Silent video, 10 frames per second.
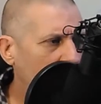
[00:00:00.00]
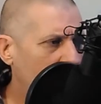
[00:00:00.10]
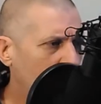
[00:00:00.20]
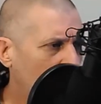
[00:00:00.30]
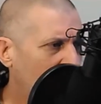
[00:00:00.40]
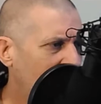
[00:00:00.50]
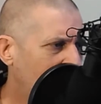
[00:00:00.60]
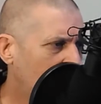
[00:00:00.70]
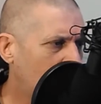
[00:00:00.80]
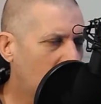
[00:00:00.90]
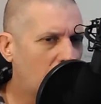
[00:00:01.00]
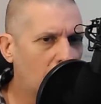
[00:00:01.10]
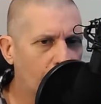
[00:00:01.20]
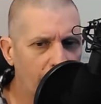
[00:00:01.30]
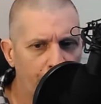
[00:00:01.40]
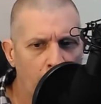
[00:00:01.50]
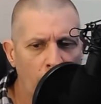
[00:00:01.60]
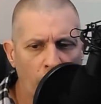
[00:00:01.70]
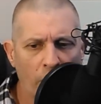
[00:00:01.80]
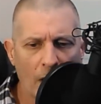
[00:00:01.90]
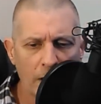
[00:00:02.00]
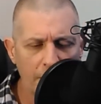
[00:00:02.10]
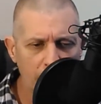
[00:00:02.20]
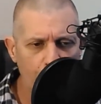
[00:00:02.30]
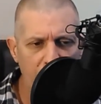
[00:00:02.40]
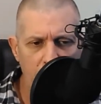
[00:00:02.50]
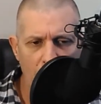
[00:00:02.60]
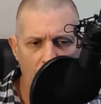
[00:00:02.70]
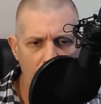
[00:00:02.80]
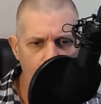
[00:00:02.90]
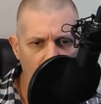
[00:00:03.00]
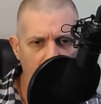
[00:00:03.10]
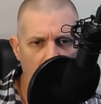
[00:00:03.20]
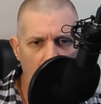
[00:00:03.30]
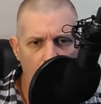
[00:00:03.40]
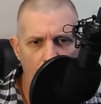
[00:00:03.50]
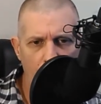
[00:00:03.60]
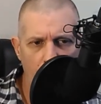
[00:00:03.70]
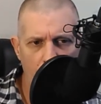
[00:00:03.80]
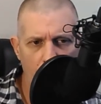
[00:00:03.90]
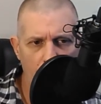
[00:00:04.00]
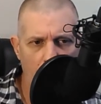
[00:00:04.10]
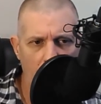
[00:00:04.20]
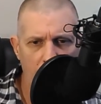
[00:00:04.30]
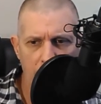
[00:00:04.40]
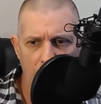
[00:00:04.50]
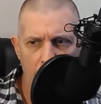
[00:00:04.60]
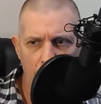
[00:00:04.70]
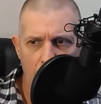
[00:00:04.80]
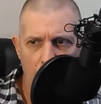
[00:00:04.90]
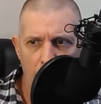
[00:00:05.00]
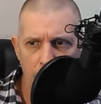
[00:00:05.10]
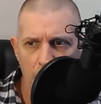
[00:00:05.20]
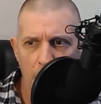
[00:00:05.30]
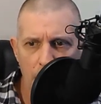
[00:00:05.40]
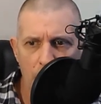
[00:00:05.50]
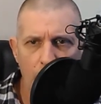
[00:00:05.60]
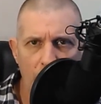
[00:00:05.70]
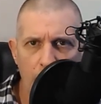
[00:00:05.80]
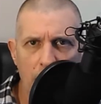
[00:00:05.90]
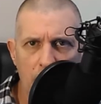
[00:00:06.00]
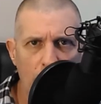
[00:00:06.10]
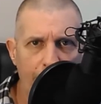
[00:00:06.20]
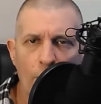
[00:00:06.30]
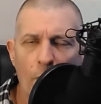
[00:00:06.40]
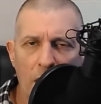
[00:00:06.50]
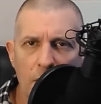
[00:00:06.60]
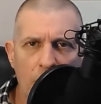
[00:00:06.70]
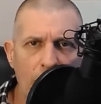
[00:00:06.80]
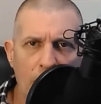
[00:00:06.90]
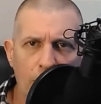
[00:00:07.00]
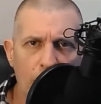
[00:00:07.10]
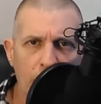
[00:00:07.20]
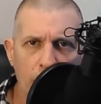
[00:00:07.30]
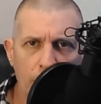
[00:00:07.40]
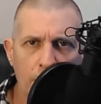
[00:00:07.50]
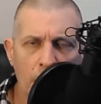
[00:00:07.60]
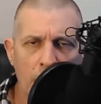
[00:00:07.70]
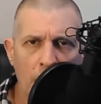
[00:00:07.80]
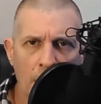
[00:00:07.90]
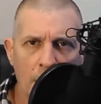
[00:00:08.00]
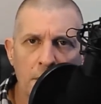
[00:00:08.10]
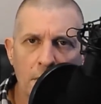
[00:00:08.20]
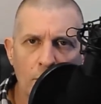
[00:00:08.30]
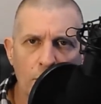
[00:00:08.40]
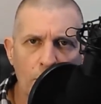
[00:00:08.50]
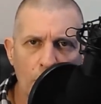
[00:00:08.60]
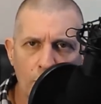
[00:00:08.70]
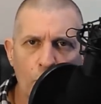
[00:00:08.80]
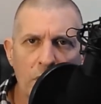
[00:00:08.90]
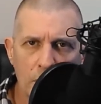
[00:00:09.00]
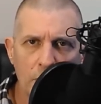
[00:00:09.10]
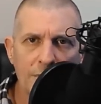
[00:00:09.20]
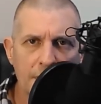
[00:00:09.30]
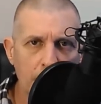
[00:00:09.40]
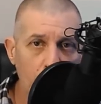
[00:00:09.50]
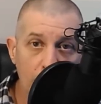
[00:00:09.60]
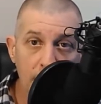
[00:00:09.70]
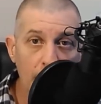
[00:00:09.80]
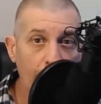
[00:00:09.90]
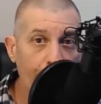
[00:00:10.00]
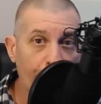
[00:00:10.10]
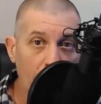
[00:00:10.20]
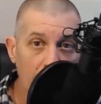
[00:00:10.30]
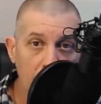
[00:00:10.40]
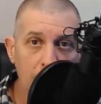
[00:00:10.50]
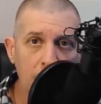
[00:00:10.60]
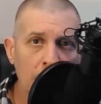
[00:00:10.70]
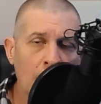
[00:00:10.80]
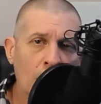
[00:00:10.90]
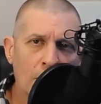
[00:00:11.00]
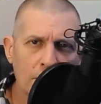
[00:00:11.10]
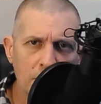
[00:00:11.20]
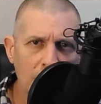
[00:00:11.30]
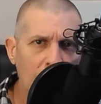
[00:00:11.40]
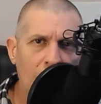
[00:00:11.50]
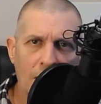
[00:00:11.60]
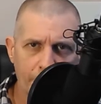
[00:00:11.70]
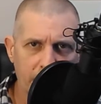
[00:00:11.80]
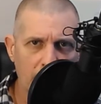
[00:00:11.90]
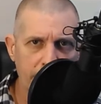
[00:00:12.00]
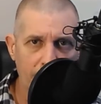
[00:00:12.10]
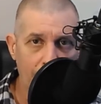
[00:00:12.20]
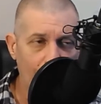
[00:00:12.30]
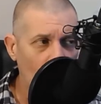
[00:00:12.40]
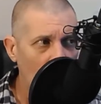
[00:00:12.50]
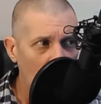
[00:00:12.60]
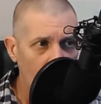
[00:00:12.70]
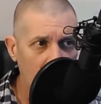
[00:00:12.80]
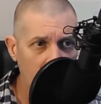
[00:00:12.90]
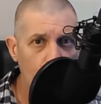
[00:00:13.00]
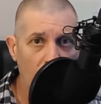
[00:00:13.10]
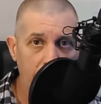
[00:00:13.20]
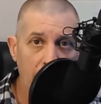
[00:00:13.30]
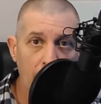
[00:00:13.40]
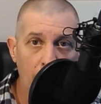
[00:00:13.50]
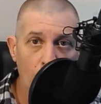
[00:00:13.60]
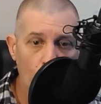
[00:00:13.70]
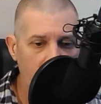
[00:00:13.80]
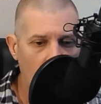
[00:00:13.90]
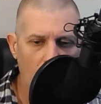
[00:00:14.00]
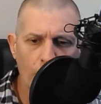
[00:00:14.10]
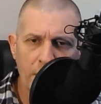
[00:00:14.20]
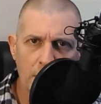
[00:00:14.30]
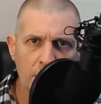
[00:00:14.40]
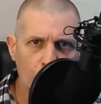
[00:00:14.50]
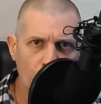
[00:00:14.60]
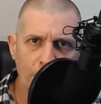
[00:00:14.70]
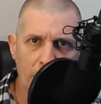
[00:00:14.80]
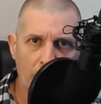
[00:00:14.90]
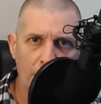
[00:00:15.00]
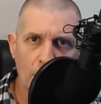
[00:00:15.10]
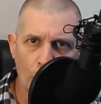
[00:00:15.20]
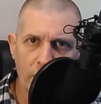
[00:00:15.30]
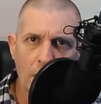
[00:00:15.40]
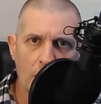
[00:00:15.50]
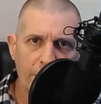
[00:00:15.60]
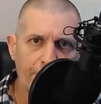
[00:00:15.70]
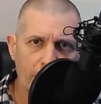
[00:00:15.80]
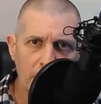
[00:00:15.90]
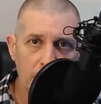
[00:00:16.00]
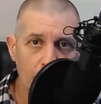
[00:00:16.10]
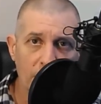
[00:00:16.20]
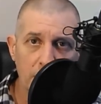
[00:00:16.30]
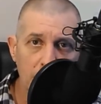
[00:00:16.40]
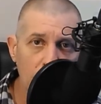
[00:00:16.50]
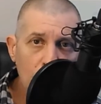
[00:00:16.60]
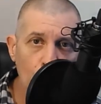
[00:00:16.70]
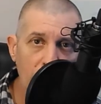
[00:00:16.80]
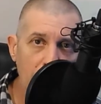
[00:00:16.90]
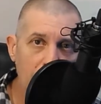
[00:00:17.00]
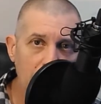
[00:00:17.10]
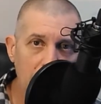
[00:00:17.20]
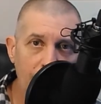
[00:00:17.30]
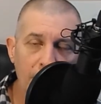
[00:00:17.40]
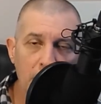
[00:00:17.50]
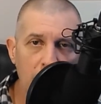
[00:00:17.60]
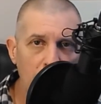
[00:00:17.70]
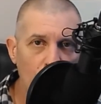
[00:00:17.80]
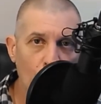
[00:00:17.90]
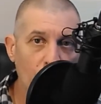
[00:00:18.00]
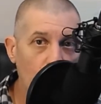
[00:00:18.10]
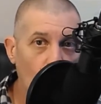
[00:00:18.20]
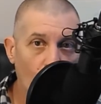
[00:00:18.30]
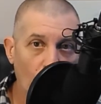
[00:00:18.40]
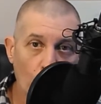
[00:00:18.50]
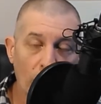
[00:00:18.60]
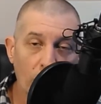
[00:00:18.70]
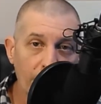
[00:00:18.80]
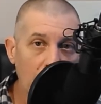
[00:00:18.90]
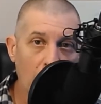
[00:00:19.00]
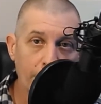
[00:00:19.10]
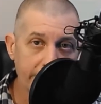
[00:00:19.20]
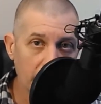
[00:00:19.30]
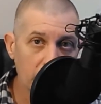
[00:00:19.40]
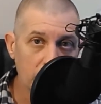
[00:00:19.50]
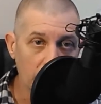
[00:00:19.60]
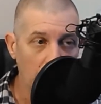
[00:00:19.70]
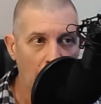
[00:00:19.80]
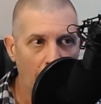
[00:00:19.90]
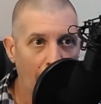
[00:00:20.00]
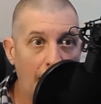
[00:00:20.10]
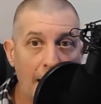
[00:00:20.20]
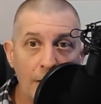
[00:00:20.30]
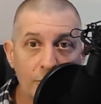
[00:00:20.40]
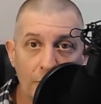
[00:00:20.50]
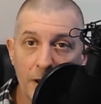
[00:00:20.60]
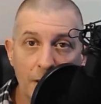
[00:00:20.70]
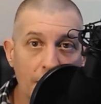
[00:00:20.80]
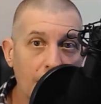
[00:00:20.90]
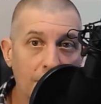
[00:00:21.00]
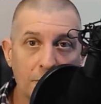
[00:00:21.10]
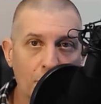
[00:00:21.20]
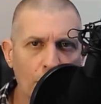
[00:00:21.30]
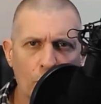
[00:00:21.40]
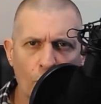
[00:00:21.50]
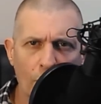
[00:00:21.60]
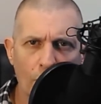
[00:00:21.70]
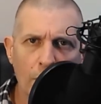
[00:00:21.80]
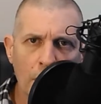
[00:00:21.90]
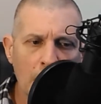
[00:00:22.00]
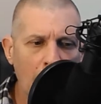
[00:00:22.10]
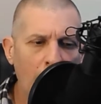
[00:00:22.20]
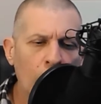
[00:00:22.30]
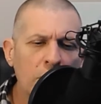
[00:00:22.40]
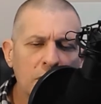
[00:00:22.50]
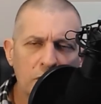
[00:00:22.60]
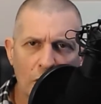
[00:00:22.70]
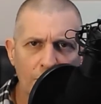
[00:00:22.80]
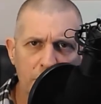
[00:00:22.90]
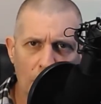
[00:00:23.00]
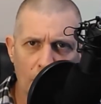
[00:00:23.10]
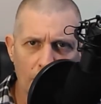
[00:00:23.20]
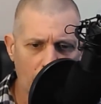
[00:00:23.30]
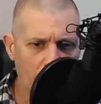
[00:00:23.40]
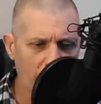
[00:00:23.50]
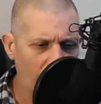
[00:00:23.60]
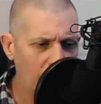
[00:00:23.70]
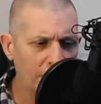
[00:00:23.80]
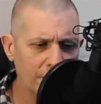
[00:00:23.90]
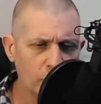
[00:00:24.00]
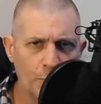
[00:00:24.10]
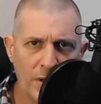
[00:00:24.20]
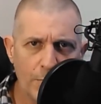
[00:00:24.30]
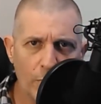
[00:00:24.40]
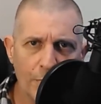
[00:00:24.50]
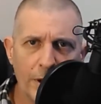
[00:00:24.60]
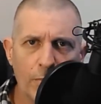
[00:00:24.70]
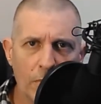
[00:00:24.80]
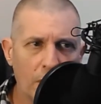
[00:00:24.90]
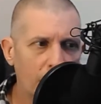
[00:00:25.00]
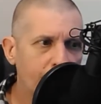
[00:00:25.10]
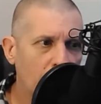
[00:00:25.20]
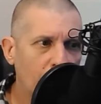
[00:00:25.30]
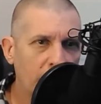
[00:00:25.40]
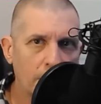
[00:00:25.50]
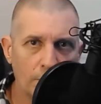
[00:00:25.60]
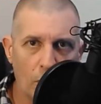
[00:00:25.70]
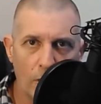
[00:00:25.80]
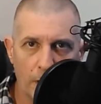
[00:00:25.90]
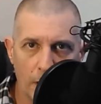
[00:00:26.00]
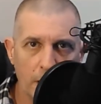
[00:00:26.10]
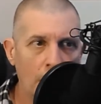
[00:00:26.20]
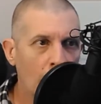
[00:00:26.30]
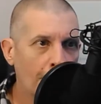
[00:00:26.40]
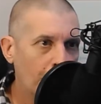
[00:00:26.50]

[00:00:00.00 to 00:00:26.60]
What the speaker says: is getting a little long, but I gave a speech in college one time, and I said, look around. I told everybody, look around the room. What do you see? Do you see your friends, or do you see your competition? Because right now, we can all be in this room together, and we can all be friends. But as soon as we leave and get into the real world, we're going to be competition. I was ready to get into the real world. I wanted to jumpstart on all those people that were also in marketing